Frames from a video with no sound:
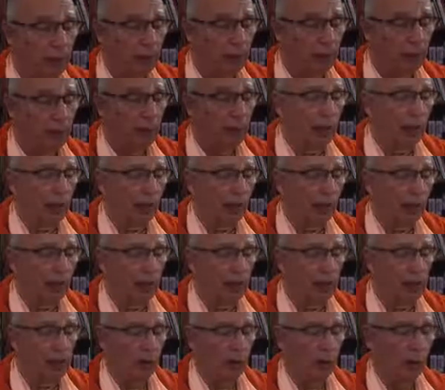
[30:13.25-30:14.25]
They'd carry a
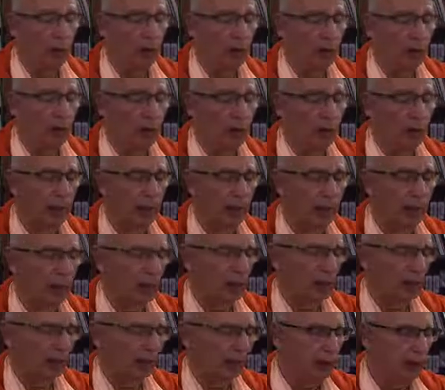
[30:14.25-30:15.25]
rope and they'd
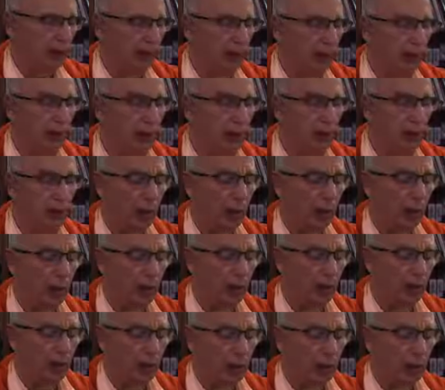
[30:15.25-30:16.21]
carry a rod.